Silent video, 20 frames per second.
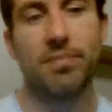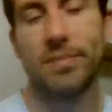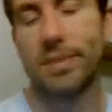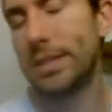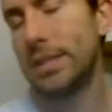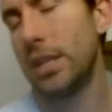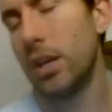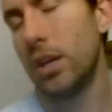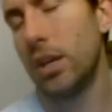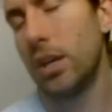
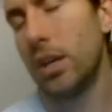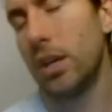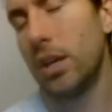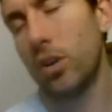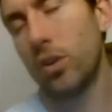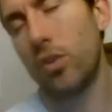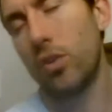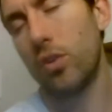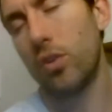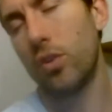Still a
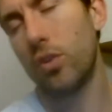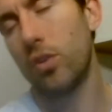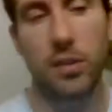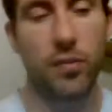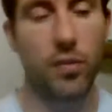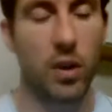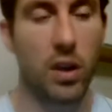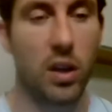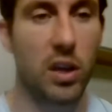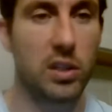great roster
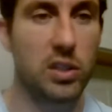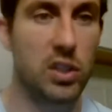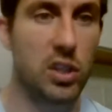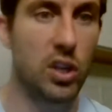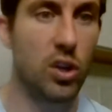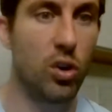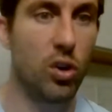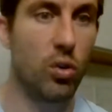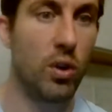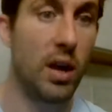for
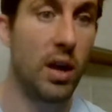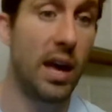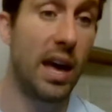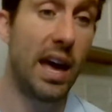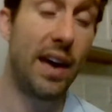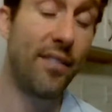LSU.